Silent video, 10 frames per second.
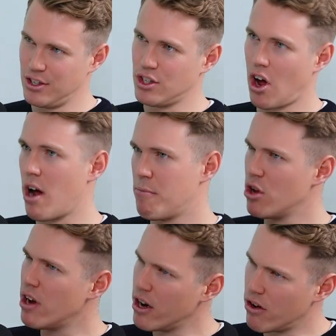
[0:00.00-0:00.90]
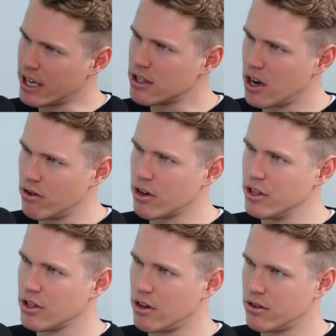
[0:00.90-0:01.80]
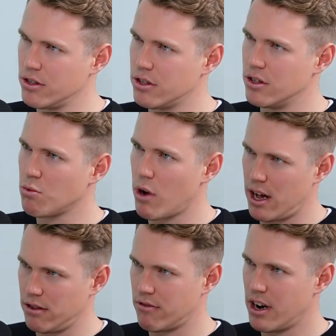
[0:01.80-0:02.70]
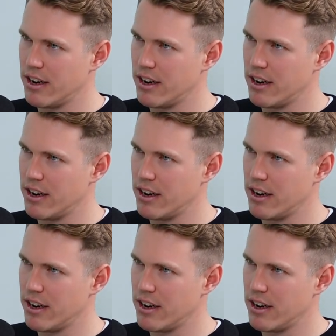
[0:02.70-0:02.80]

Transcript: side, but you lean on external consultants as well, right?